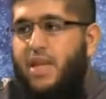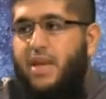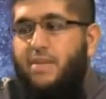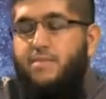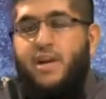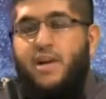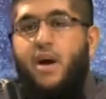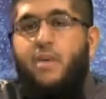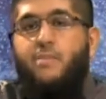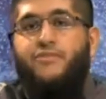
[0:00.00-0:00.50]

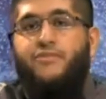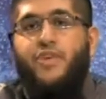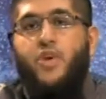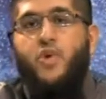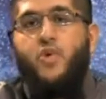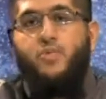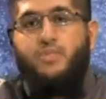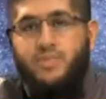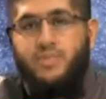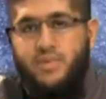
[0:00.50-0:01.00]
become
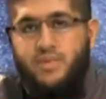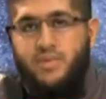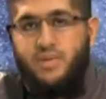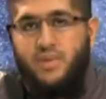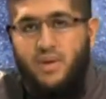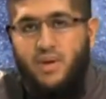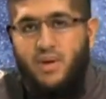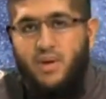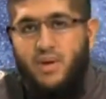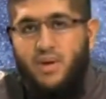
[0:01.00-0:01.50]
fumes.
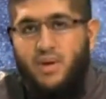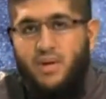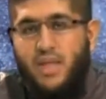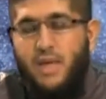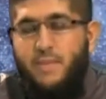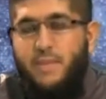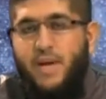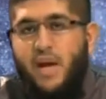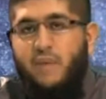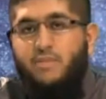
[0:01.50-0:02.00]

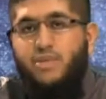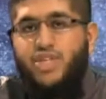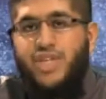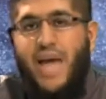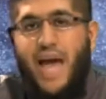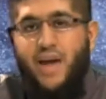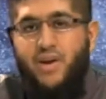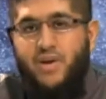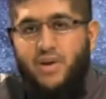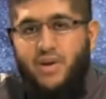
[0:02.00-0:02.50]
They become
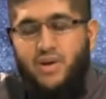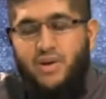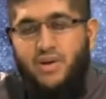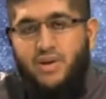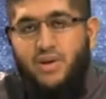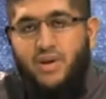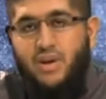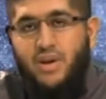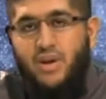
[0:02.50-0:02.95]
shattered.